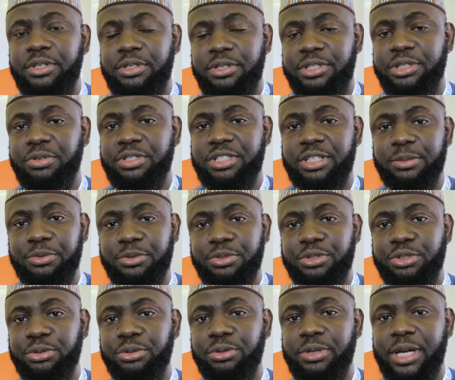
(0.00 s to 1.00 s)
She was able
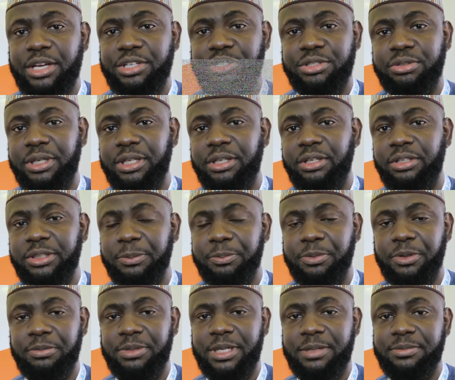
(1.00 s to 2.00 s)
to x-ray all the
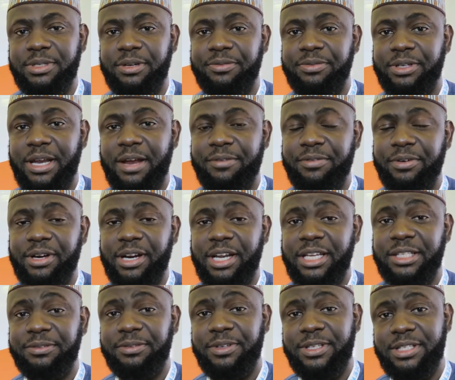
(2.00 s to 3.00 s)
problems Africa
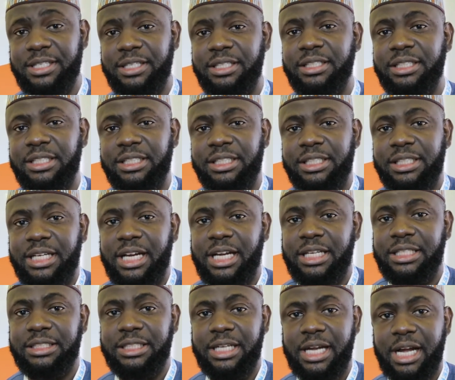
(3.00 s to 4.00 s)
is facing
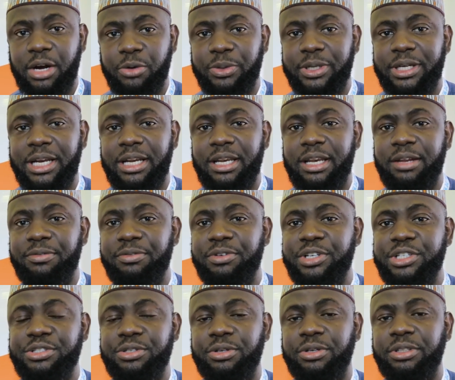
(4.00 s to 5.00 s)
and how we can
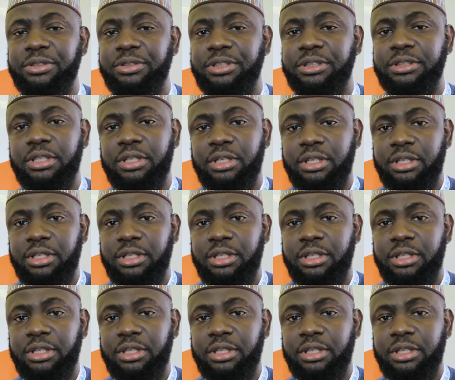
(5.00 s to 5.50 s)
leverage on